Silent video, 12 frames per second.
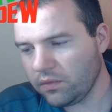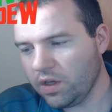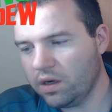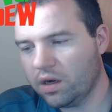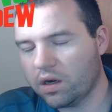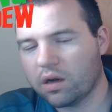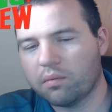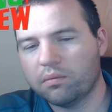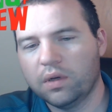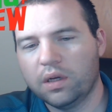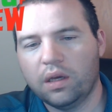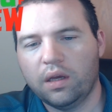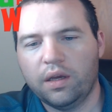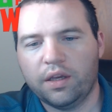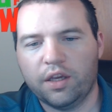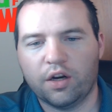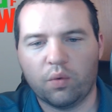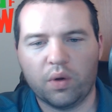um,
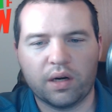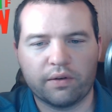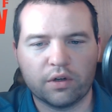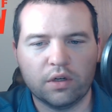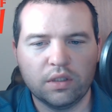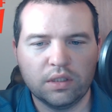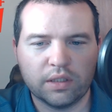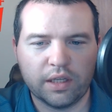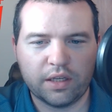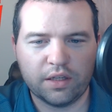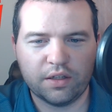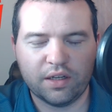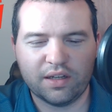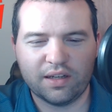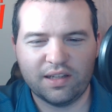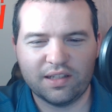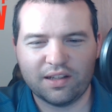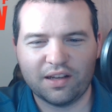you know, whatever. They can, uh,
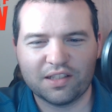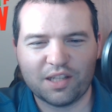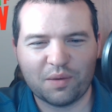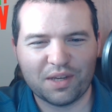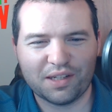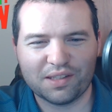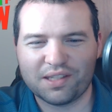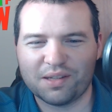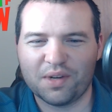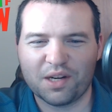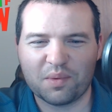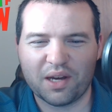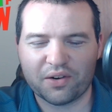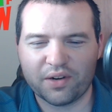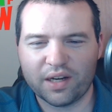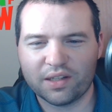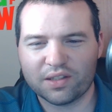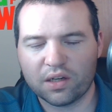as long as I'm getting some money back, right?